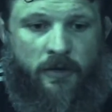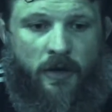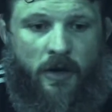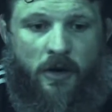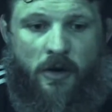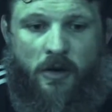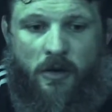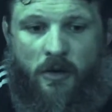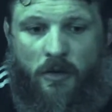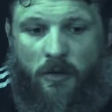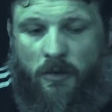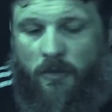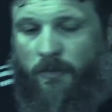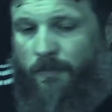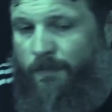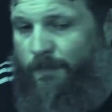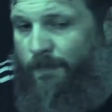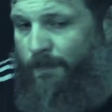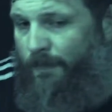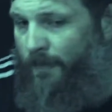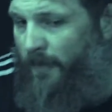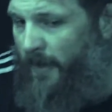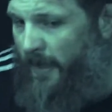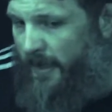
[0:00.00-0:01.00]
know.
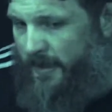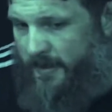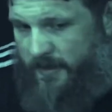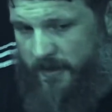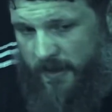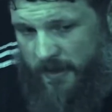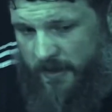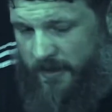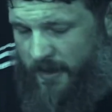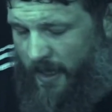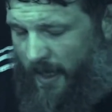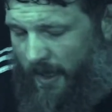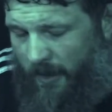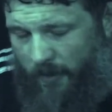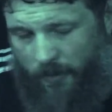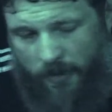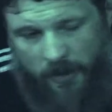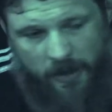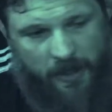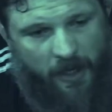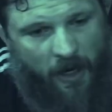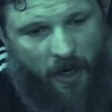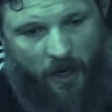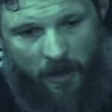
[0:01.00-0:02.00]
It's kind of
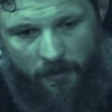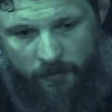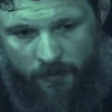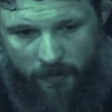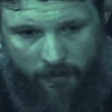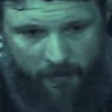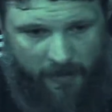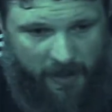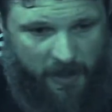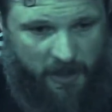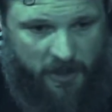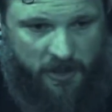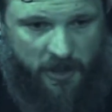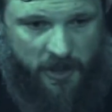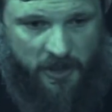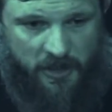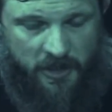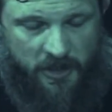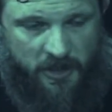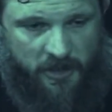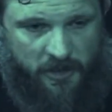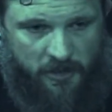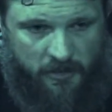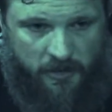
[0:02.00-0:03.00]
really hard for me to
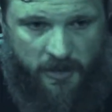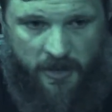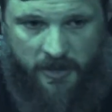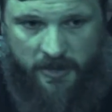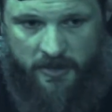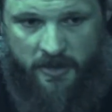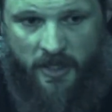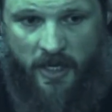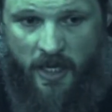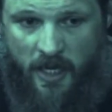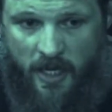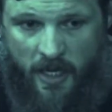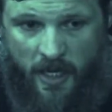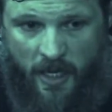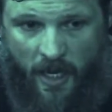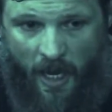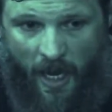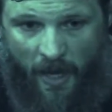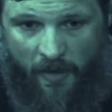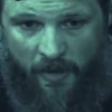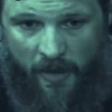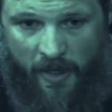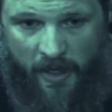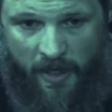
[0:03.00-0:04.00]
judge too, because
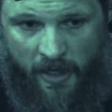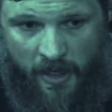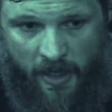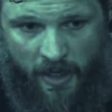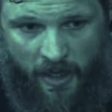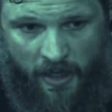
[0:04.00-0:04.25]
I think